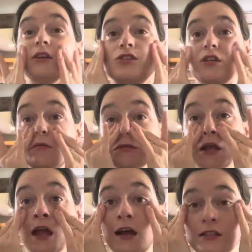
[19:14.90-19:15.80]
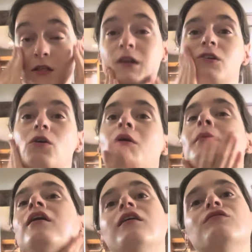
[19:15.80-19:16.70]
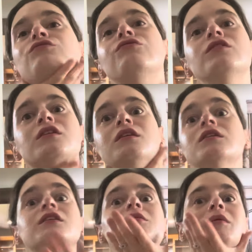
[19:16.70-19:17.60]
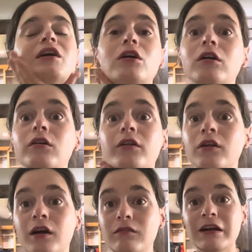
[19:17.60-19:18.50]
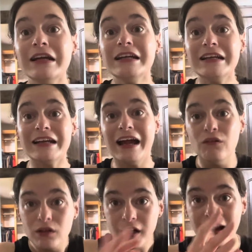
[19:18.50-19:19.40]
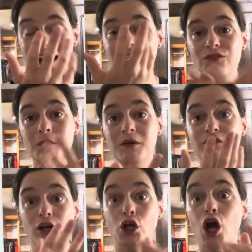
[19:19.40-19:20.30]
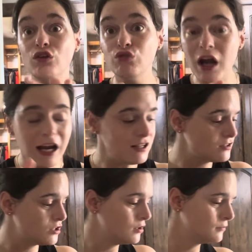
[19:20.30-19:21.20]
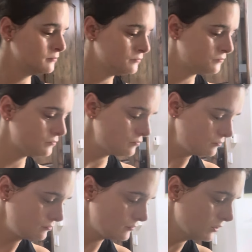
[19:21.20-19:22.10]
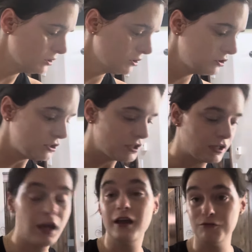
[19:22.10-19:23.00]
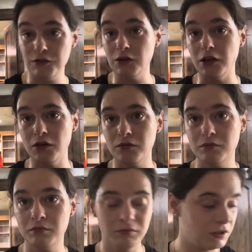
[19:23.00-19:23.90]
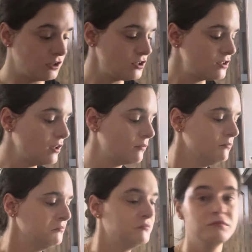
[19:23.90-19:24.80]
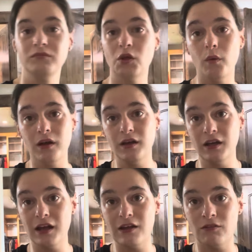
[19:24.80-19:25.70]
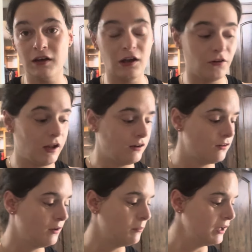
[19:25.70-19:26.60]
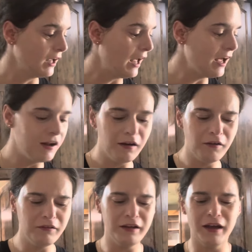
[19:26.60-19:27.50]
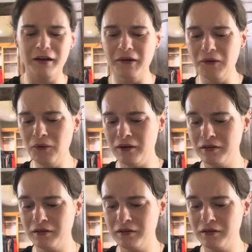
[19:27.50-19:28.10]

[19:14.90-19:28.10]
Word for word: She was aghast that I took them off. I'm like, girl, they're not right. How can I have them if they're not right? She's like, I feel you. And then she's like, do we need to have a nail night? I'm like, I don't know.